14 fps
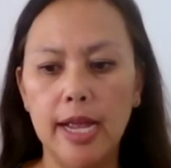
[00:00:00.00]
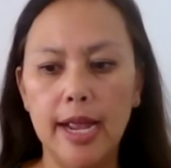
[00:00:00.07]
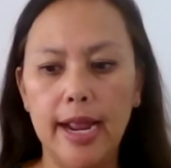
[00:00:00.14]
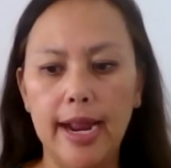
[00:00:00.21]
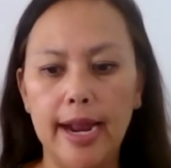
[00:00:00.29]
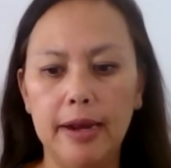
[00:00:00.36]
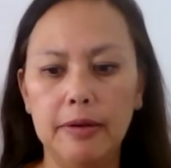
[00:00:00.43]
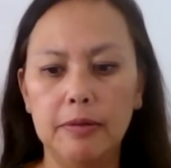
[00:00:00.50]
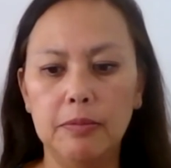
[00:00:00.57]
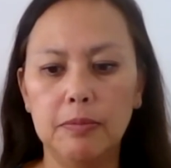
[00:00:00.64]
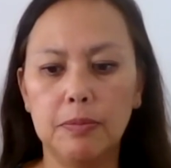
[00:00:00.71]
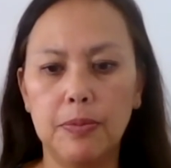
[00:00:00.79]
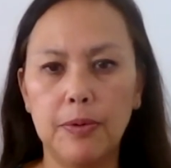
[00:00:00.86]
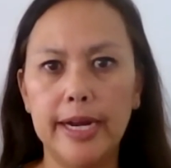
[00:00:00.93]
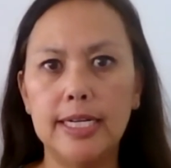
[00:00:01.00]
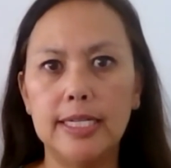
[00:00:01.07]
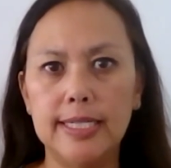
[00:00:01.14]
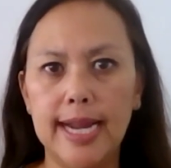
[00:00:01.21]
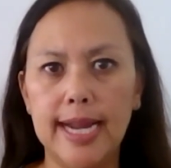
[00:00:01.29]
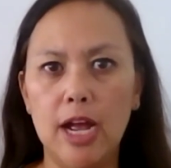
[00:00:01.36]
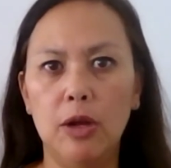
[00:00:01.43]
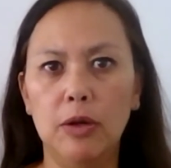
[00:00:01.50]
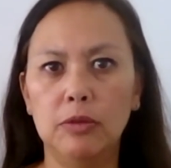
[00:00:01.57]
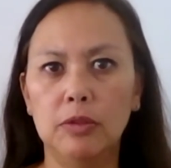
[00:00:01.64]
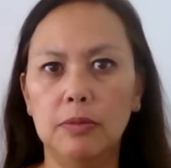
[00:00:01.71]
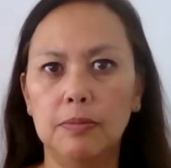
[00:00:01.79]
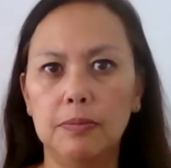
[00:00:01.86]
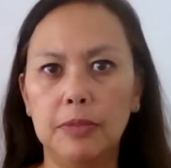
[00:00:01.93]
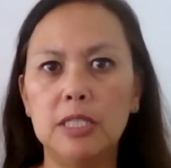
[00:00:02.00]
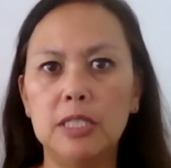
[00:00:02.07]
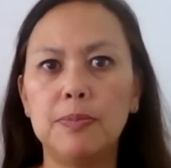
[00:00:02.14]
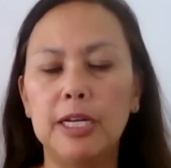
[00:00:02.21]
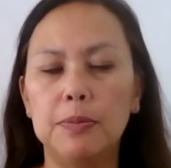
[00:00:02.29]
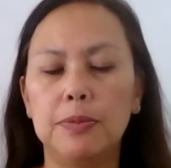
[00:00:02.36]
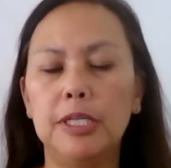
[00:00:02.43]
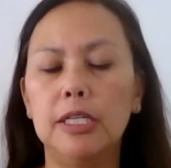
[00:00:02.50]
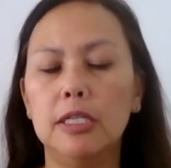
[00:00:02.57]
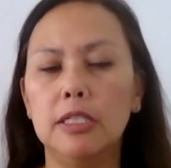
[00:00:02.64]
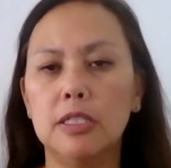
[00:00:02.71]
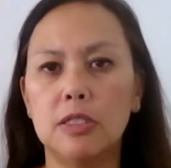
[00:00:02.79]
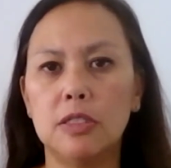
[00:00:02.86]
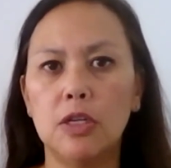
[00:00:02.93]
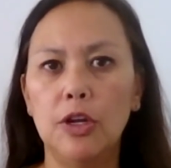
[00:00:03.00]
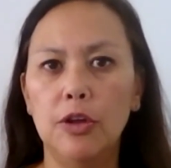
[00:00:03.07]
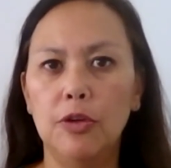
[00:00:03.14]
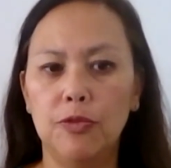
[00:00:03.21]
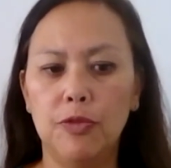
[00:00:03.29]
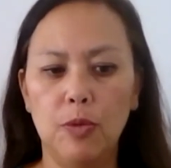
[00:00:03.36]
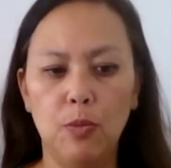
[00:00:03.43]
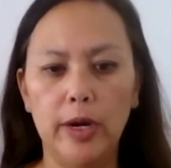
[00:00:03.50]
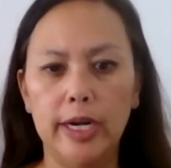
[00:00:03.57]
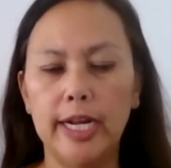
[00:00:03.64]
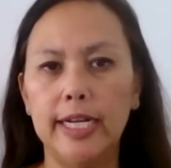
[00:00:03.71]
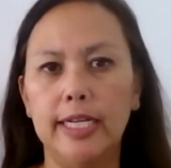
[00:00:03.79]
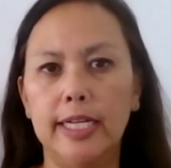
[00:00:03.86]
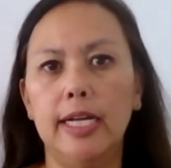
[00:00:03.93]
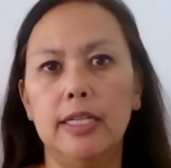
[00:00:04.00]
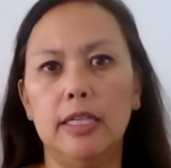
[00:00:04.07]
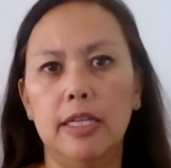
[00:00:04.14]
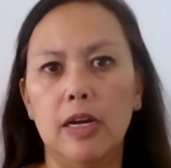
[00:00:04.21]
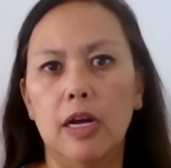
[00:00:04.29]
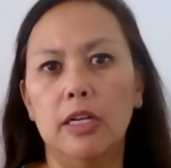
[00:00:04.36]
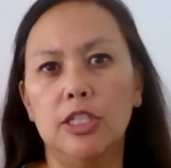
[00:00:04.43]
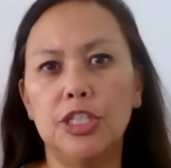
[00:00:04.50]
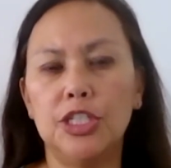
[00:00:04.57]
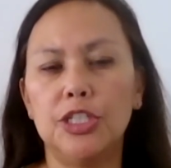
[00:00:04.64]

and break down piece by piece from when I get the audition